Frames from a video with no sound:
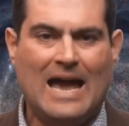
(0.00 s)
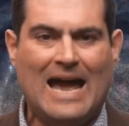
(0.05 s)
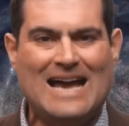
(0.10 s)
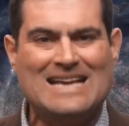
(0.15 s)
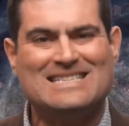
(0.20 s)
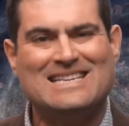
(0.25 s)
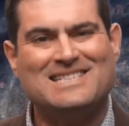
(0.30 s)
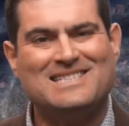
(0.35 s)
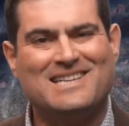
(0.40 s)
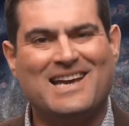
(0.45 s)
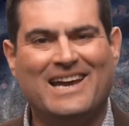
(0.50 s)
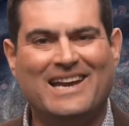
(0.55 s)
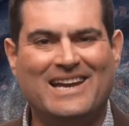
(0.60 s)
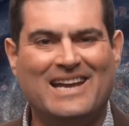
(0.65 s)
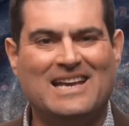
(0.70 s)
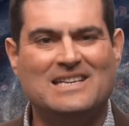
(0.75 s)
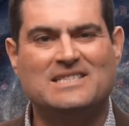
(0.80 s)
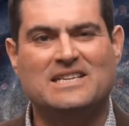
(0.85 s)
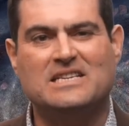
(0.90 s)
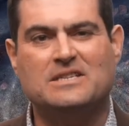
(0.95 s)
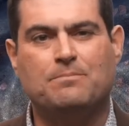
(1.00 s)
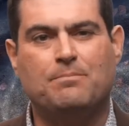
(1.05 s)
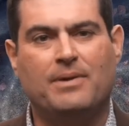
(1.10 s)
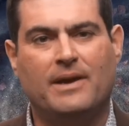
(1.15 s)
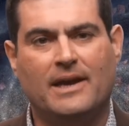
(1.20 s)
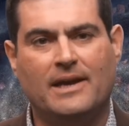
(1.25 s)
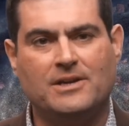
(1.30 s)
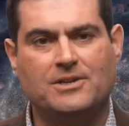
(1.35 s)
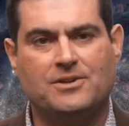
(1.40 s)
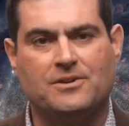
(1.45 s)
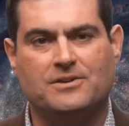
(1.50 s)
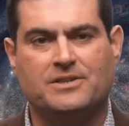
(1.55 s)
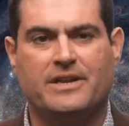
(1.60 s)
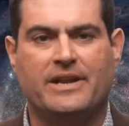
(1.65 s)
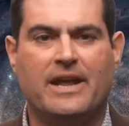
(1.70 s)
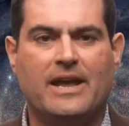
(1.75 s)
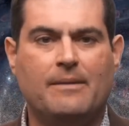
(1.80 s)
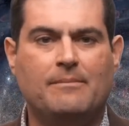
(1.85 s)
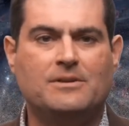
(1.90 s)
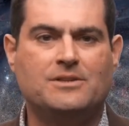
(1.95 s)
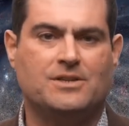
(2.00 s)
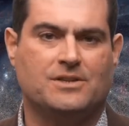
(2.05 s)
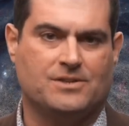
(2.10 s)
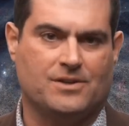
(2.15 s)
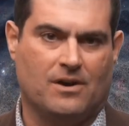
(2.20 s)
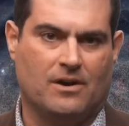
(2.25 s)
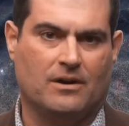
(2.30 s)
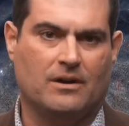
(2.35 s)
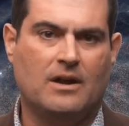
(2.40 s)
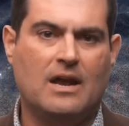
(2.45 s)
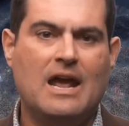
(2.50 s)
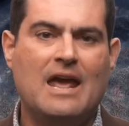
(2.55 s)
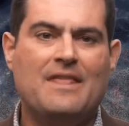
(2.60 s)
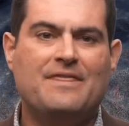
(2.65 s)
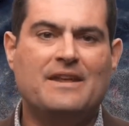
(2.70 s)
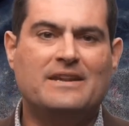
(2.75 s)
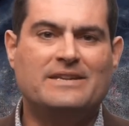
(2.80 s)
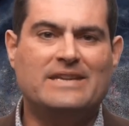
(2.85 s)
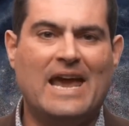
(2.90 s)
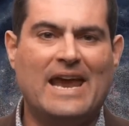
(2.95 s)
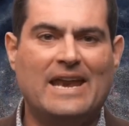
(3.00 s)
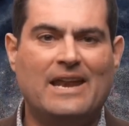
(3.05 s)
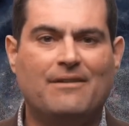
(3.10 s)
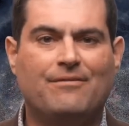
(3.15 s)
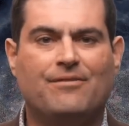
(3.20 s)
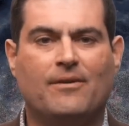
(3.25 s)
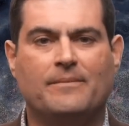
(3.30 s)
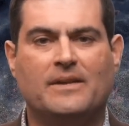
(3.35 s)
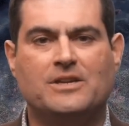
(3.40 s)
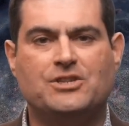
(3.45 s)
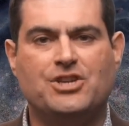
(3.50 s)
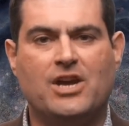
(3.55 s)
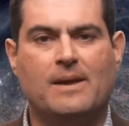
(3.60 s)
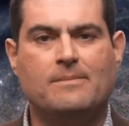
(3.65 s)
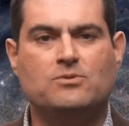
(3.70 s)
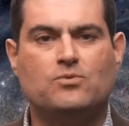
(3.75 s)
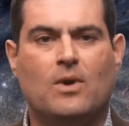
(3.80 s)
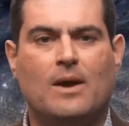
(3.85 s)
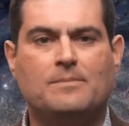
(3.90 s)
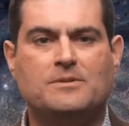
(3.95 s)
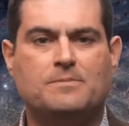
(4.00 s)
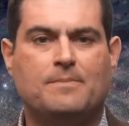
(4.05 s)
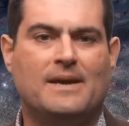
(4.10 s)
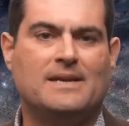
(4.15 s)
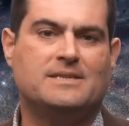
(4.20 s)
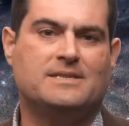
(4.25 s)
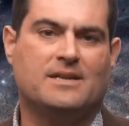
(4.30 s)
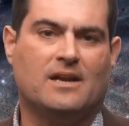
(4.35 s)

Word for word: As exciting as these pictures and images are, the data from the James Webb Space